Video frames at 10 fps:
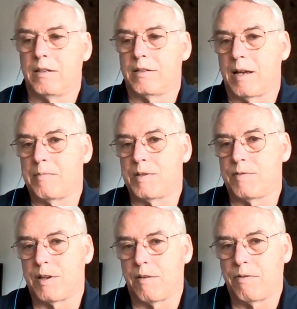types of
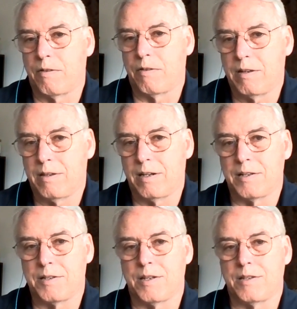suffering that
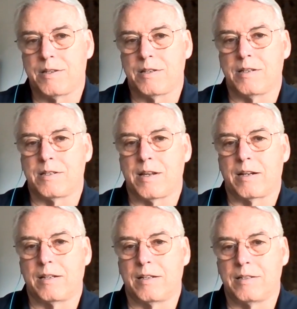exist in
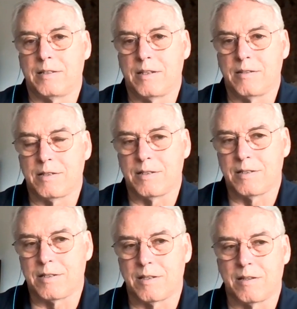cyclic
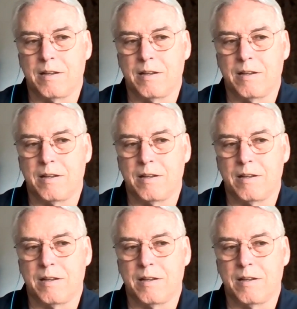existence: